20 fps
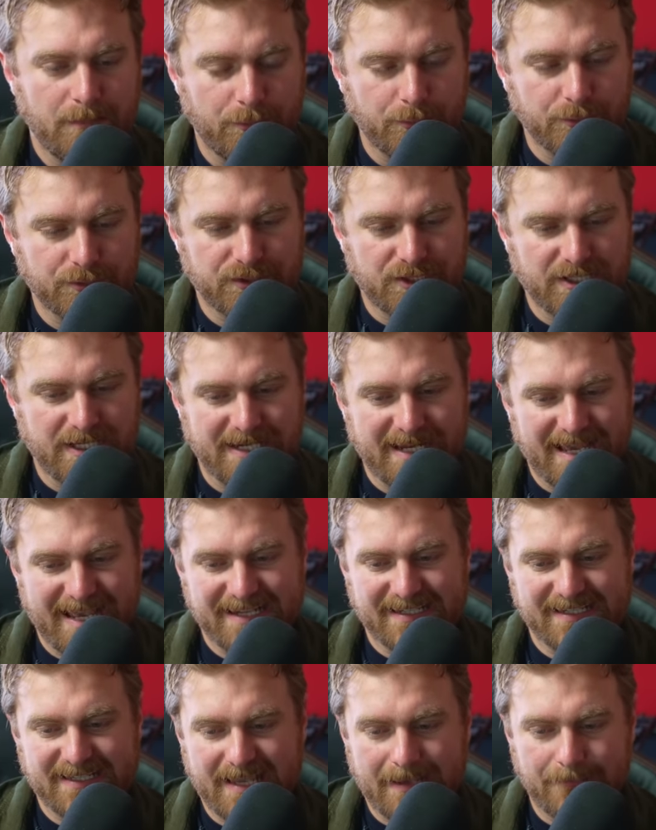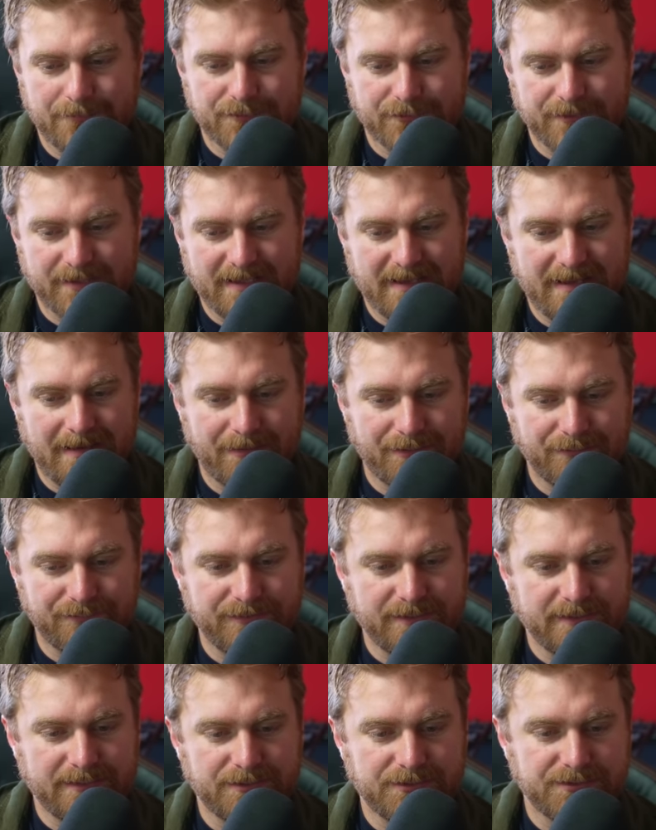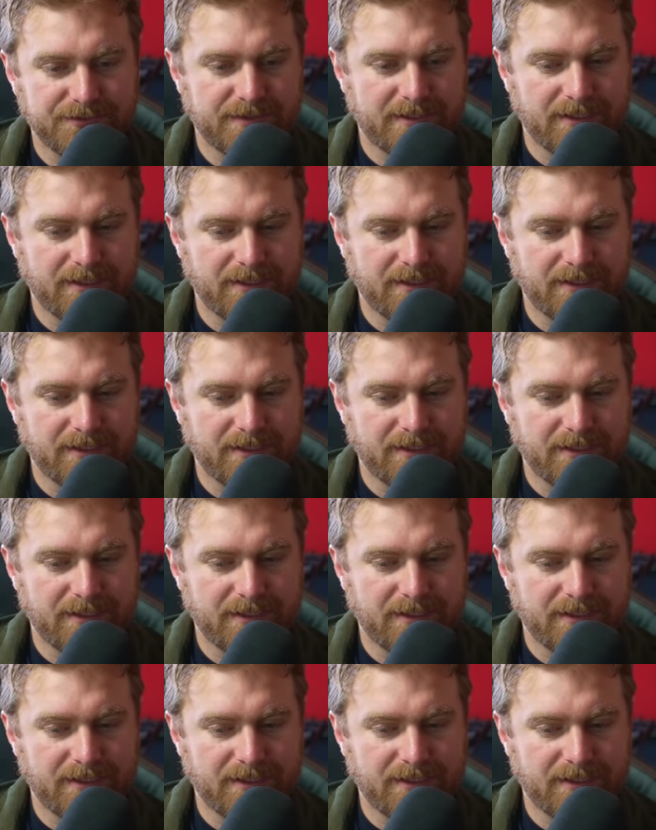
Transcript: pushing in and capturing other villages.